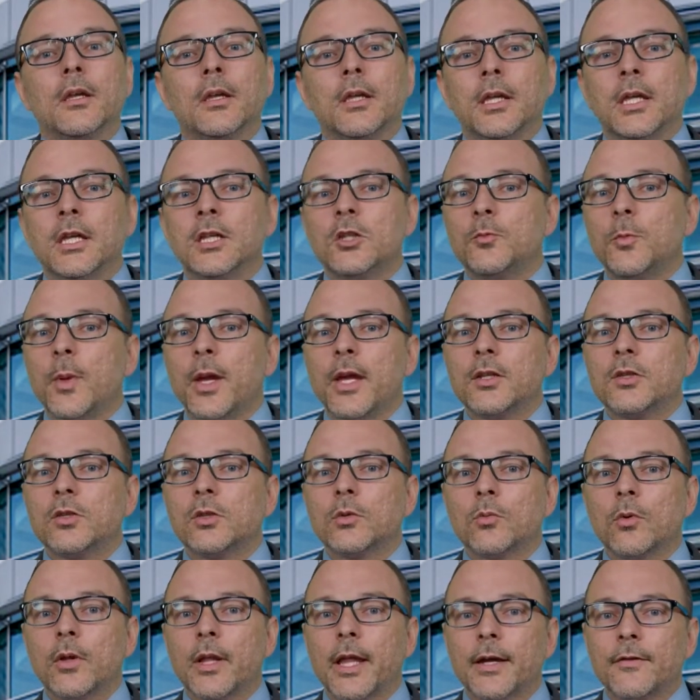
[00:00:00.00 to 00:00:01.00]
each
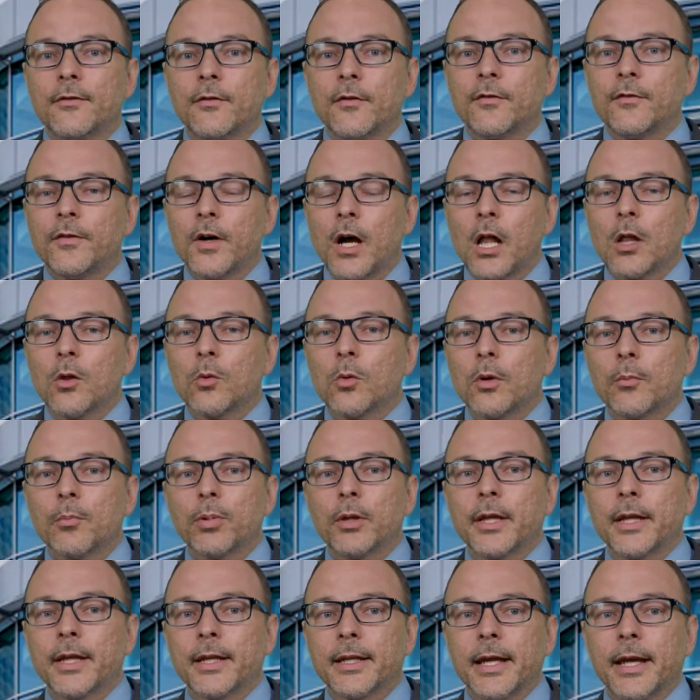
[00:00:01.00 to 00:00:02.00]
patient will have a follow-up
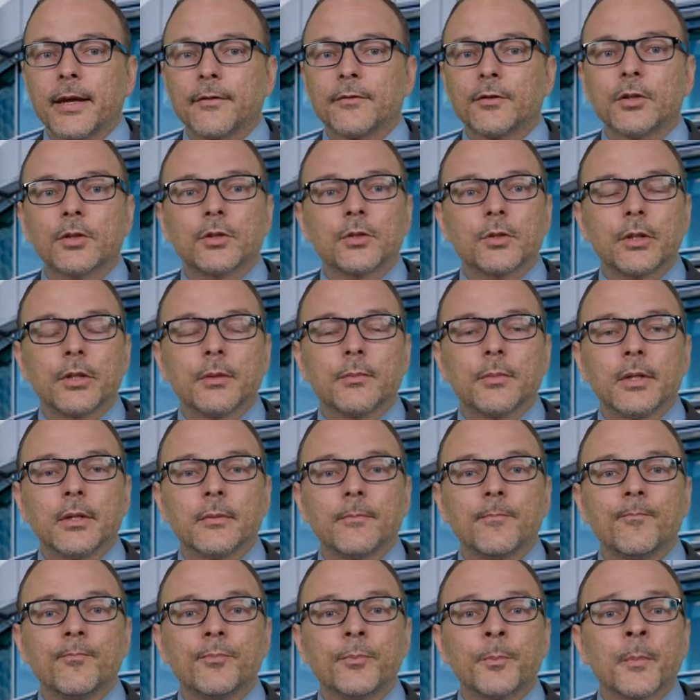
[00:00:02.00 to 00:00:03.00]
plan after treatment.
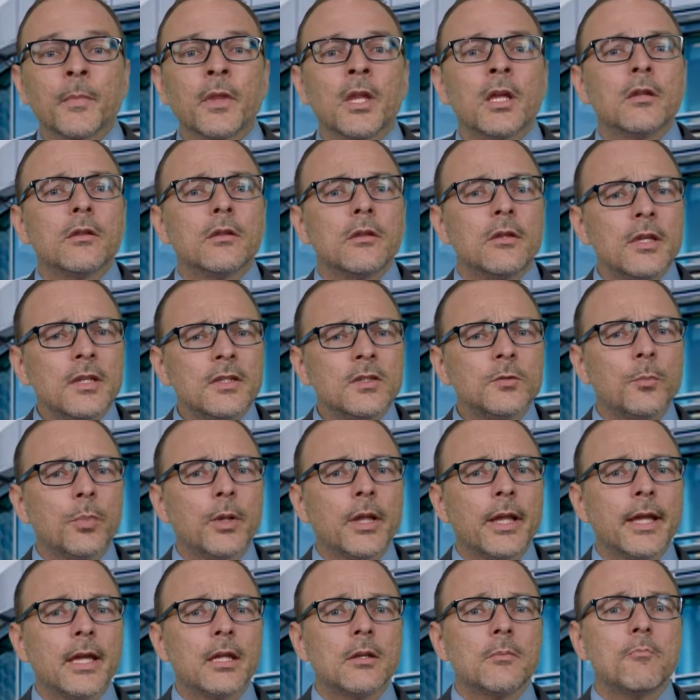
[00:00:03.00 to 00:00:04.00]
This
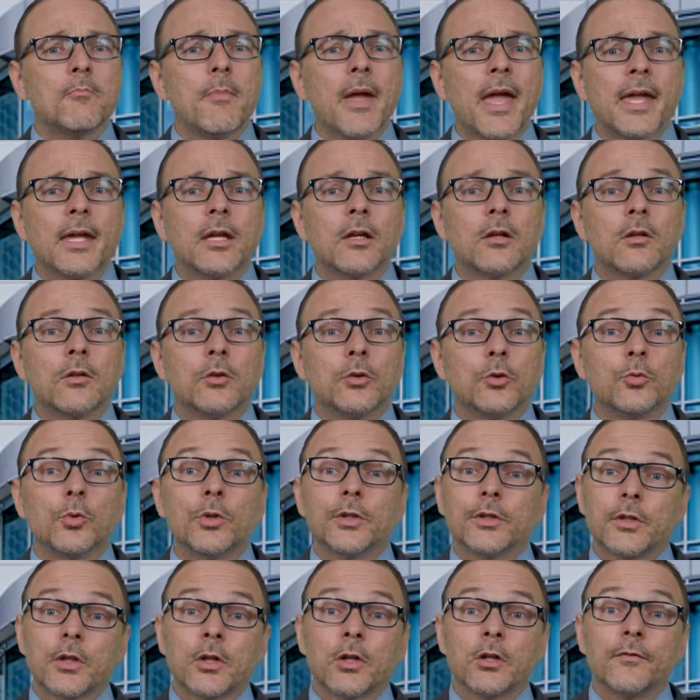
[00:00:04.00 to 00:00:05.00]
plan may include
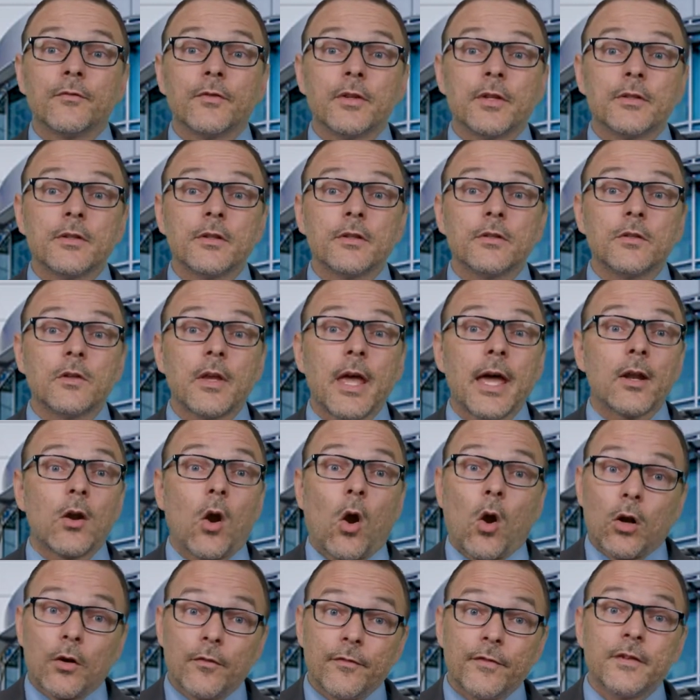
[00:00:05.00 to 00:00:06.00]
return visits at
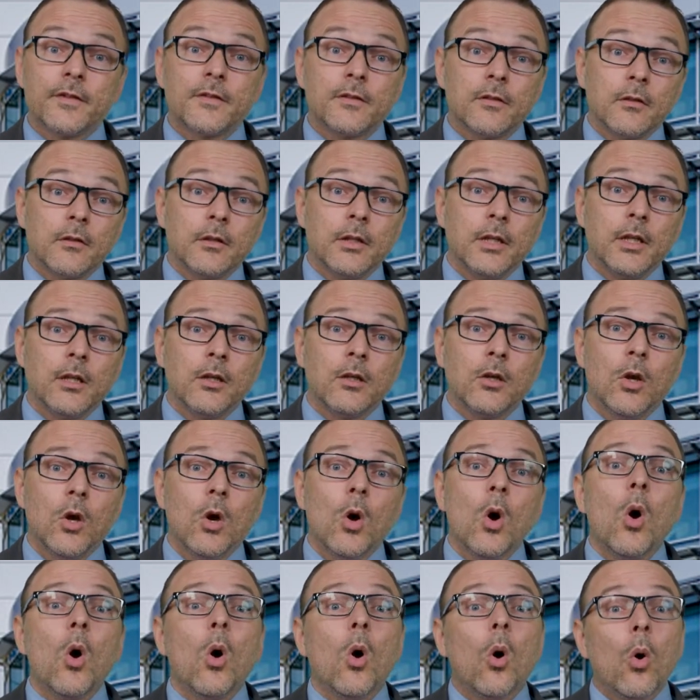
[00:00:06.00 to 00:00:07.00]
our facility
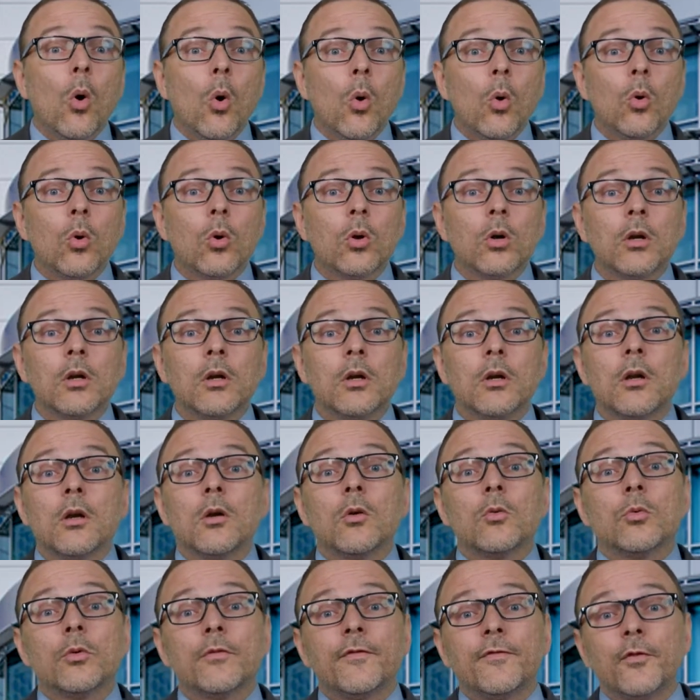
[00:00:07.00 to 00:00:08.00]
or
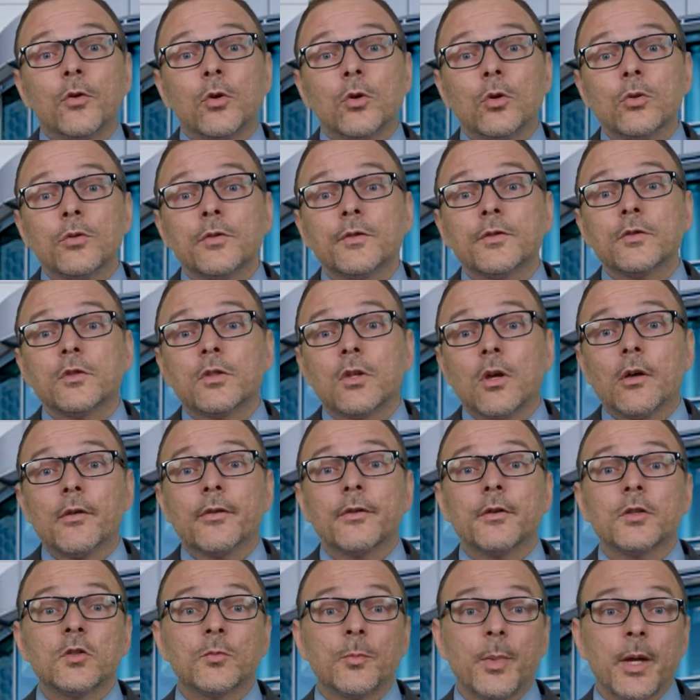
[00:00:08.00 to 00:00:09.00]
referrals to
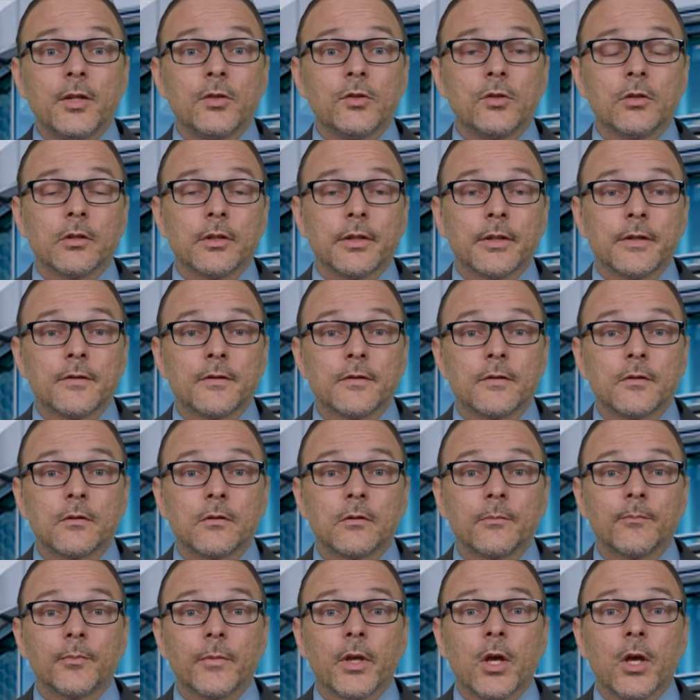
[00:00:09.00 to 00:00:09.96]
other specialists.